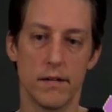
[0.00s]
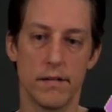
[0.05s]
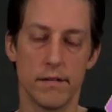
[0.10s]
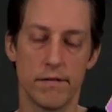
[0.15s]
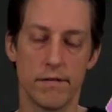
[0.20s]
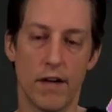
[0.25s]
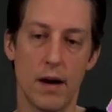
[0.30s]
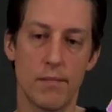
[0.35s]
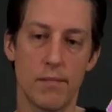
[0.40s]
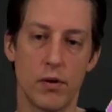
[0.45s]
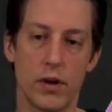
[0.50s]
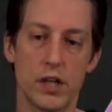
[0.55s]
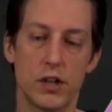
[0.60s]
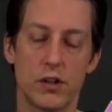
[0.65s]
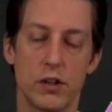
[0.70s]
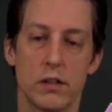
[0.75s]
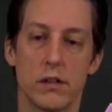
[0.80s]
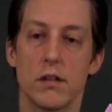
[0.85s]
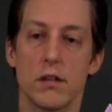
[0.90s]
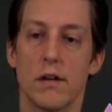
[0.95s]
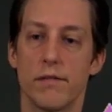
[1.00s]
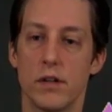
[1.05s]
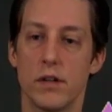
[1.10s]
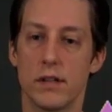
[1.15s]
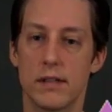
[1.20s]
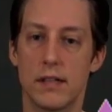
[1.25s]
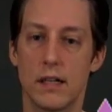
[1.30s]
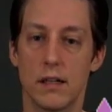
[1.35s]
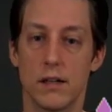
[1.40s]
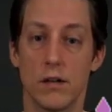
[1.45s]
vibrations of the
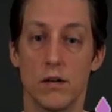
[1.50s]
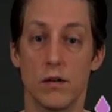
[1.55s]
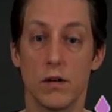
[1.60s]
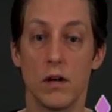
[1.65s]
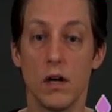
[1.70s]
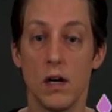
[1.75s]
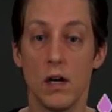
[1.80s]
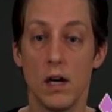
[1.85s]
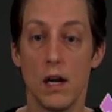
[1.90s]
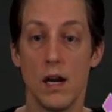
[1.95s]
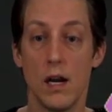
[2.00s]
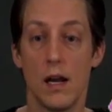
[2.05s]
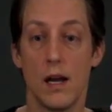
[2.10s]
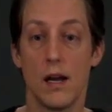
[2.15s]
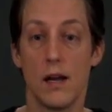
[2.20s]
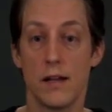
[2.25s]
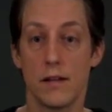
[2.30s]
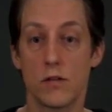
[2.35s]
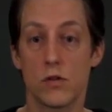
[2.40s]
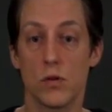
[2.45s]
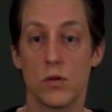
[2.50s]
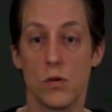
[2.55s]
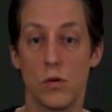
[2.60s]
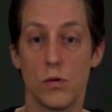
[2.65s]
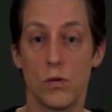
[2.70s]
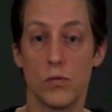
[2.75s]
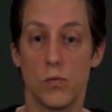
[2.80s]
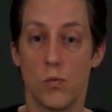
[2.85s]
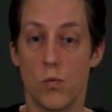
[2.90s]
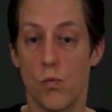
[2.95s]
cylinder. And
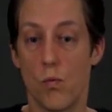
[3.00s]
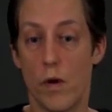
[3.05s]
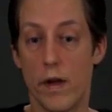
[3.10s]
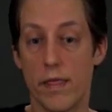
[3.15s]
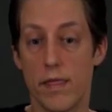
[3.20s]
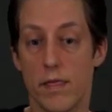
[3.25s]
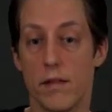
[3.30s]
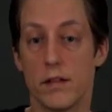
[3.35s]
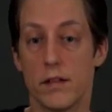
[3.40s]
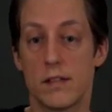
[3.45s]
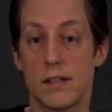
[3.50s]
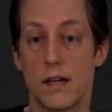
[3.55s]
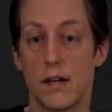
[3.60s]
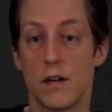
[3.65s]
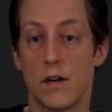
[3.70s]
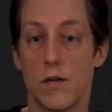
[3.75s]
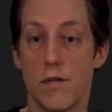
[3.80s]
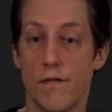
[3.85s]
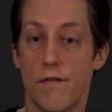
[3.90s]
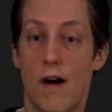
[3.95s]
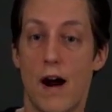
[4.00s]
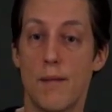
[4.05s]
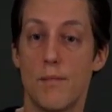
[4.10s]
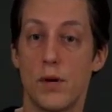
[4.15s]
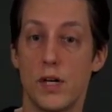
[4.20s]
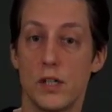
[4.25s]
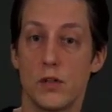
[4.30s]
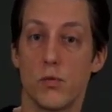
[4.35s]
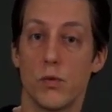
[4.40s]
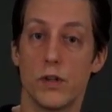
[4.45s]
so when the cylinder
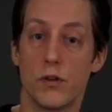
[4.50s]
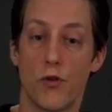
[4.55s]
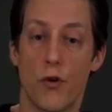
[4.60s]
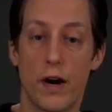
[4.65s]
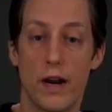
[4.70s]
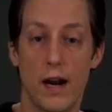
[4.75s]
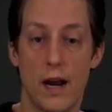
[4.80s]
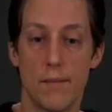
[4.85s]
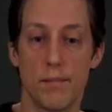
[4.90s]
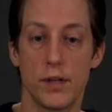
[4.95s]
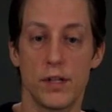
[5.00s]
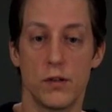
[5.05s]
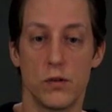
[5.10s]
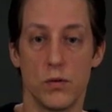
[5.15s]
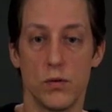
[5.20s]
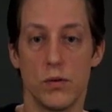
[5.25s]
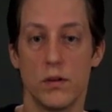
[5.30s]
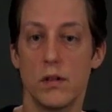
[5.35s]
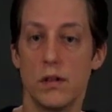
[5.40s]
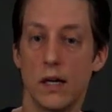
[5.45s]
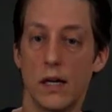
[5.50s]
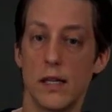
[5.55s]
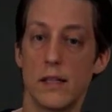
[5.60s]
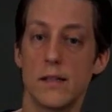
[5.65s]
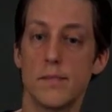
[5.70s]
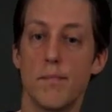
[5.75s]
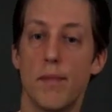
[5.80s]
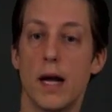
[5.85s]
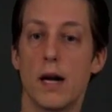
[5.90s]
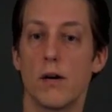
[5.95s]
vibrates with great amplitude,
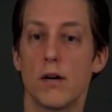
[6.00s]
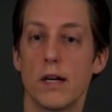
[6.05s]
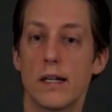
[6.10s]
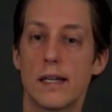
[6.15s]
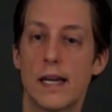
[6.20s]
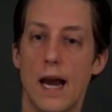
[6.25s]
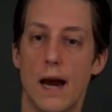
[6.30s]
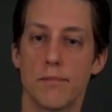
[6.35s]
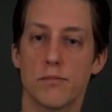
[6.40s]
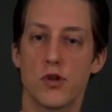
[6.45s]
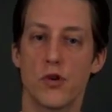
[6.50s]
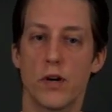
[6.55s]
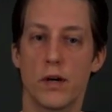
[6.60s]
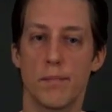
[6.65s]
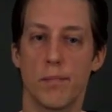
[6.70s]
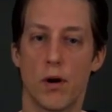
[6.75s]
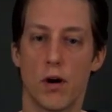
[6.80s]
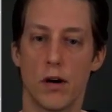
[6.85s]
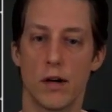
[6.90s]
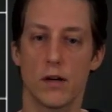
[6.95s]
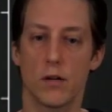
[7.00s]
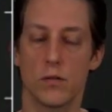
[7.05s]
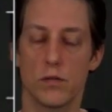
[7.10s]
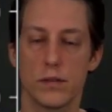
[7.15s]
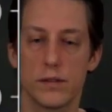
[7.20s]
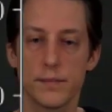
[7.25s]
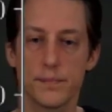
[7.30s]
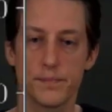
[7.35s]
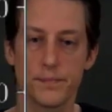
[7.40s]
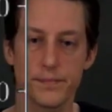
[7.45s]
it's better at capturing particles.